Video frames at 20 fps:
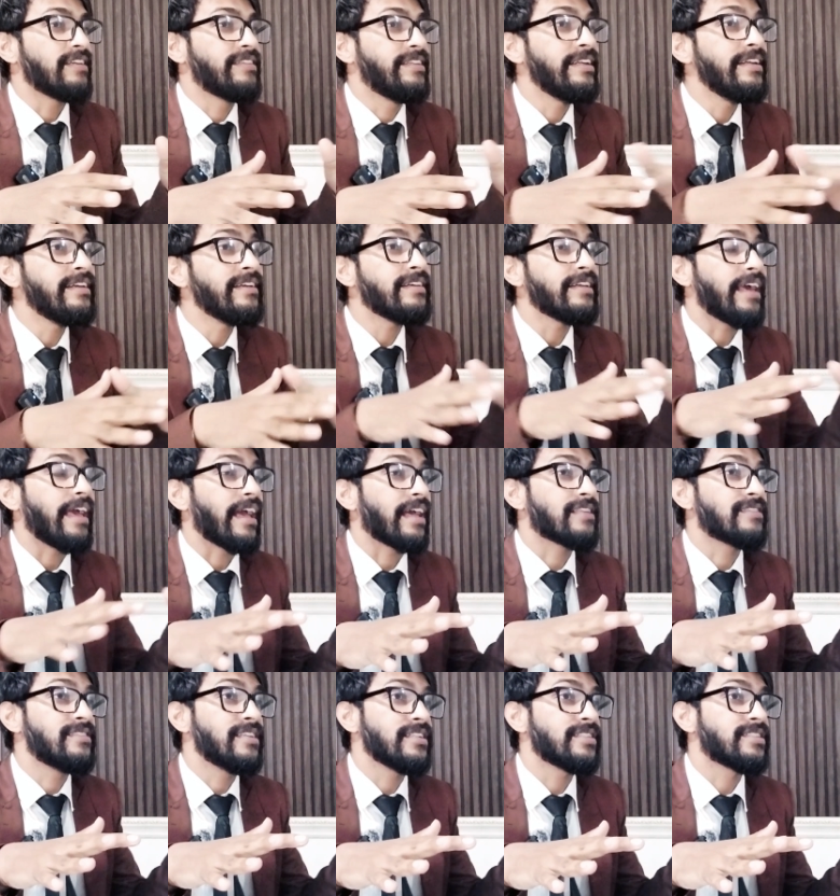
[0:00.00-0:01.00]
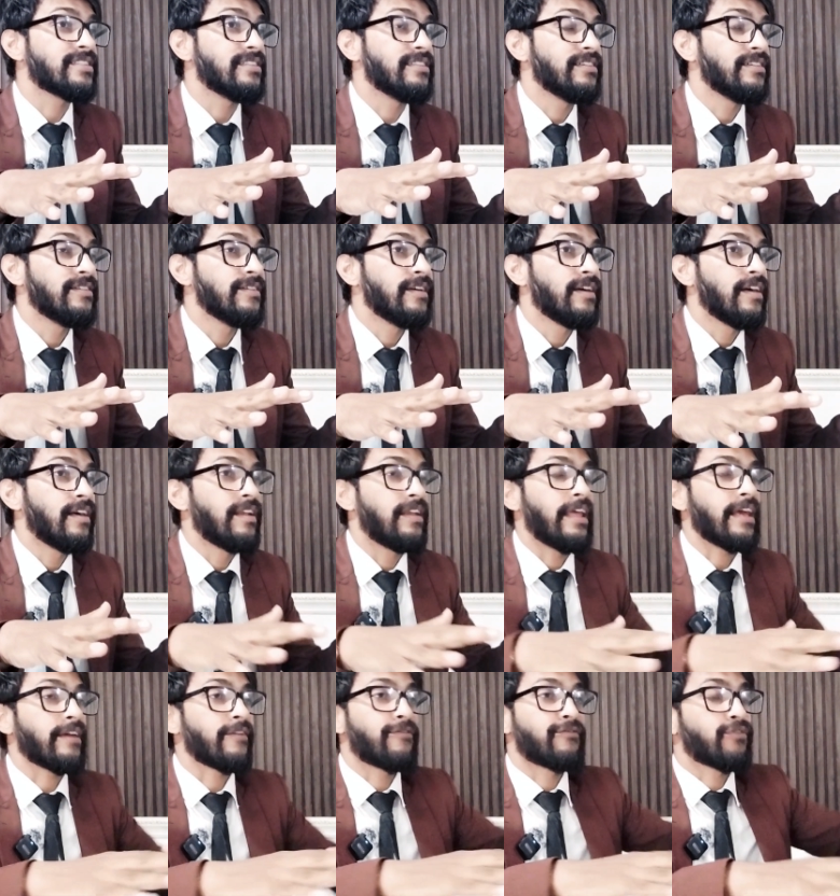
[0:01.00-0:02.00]
didn't exist
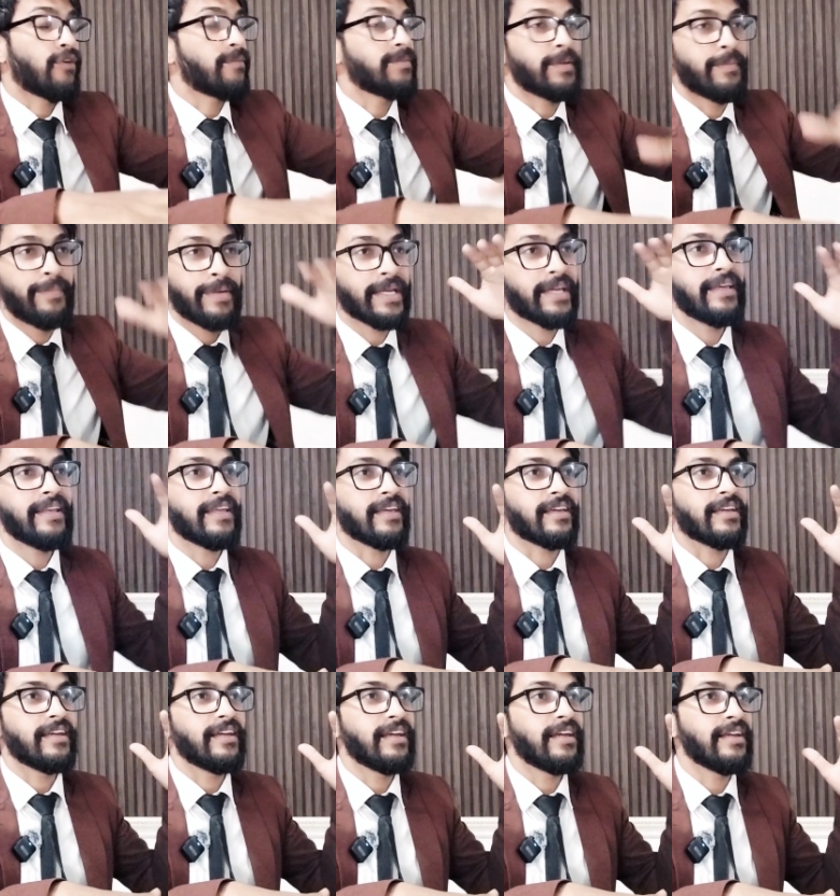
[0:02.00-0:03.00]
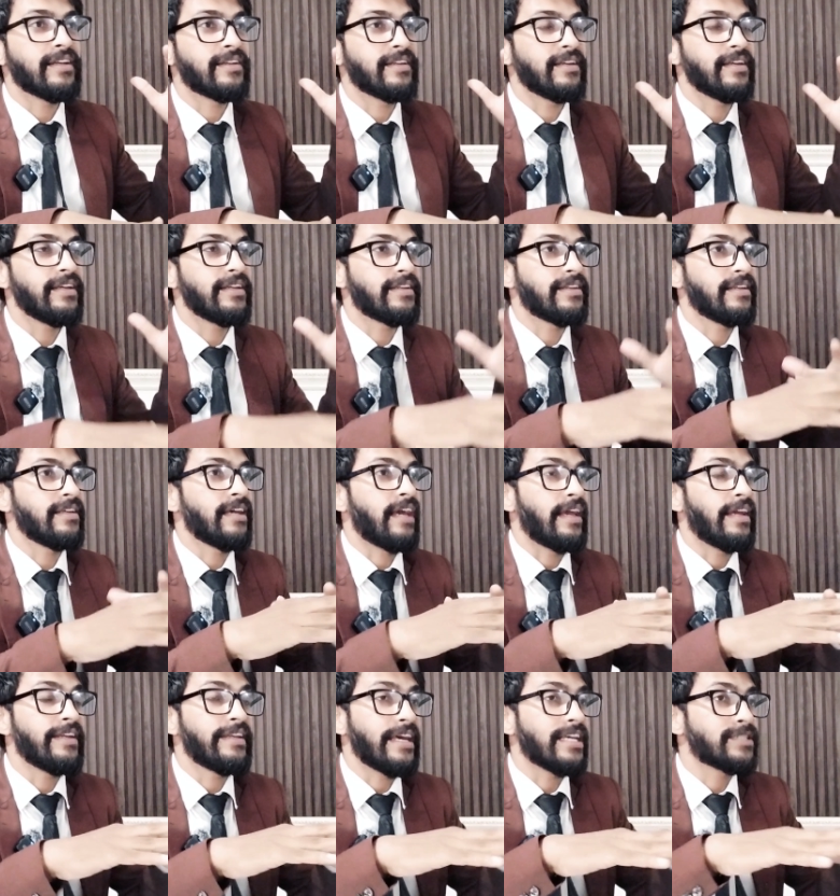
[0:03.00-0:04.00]
like from the beginning.
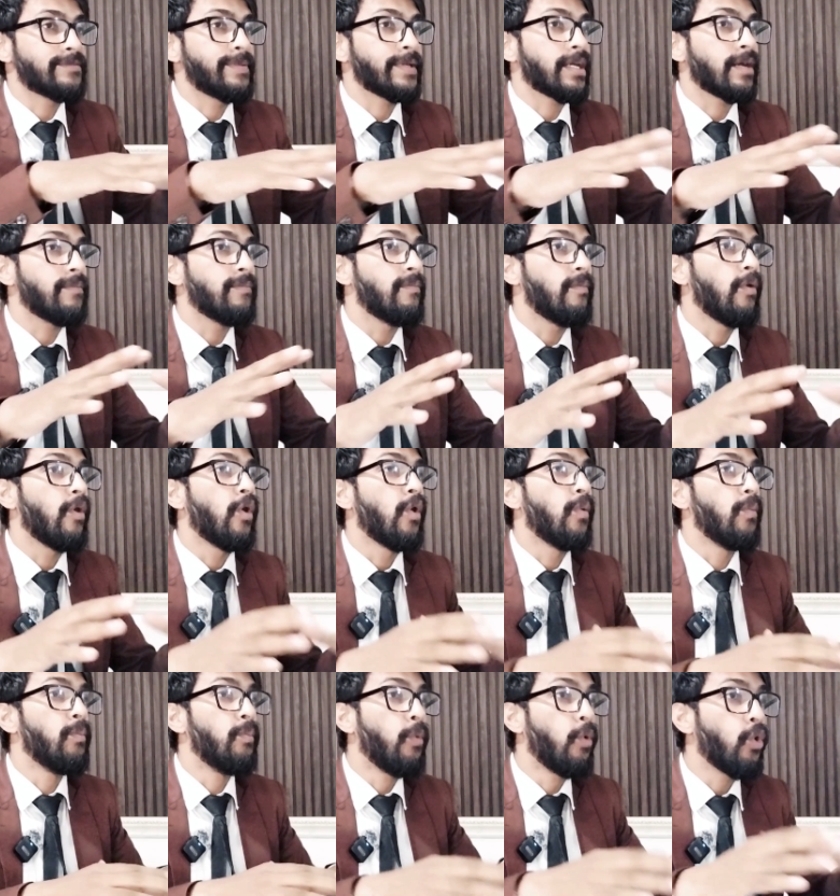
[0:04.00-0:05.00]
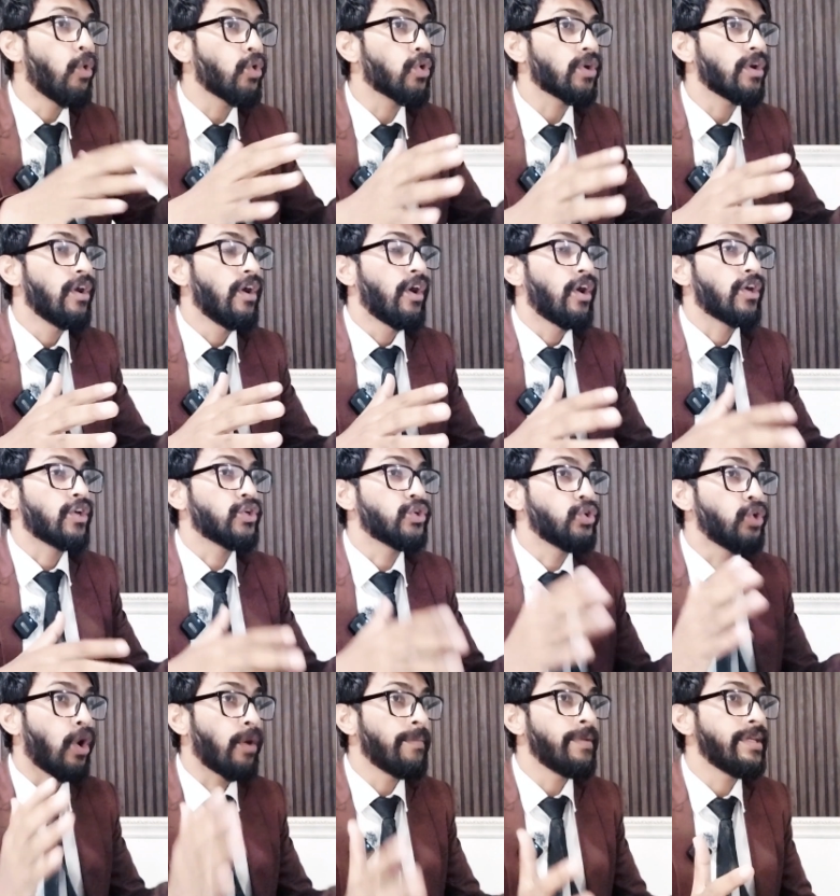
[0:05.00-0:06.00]
It has become more
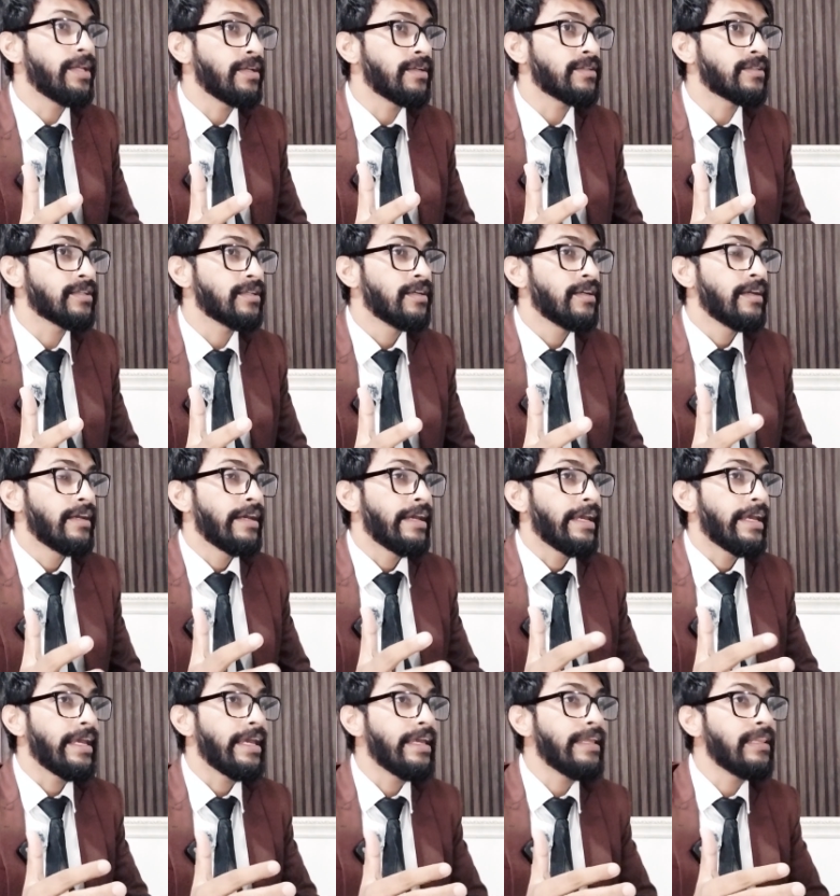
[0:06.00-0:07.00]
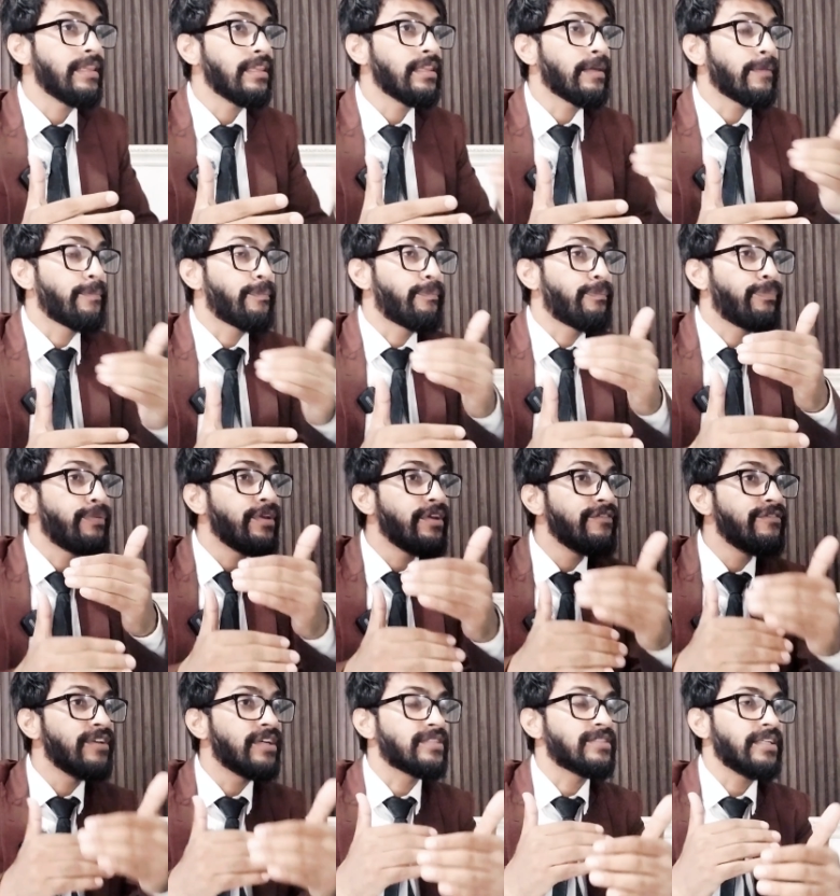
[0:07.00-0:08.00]
dominant in
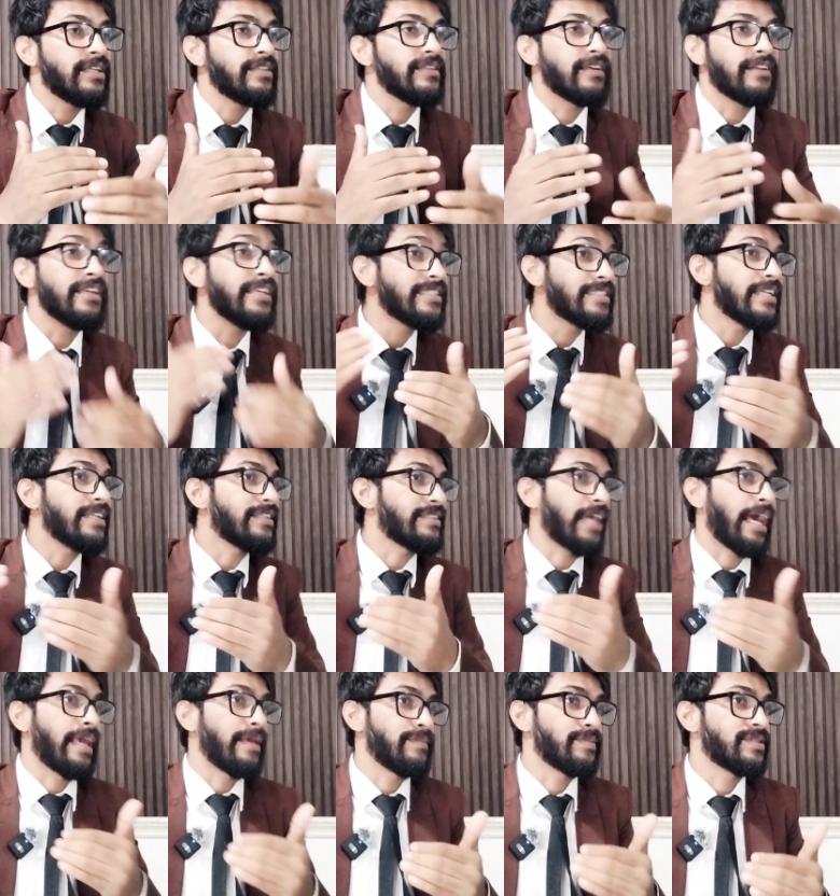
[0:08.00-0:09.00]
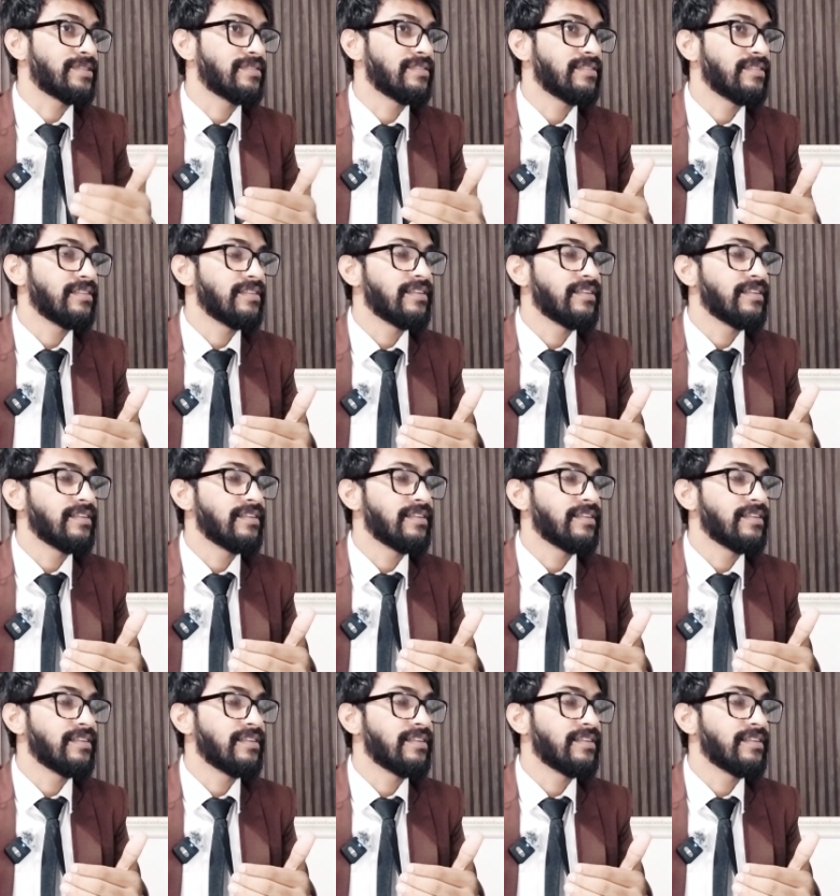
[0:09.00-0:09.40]
the recent times.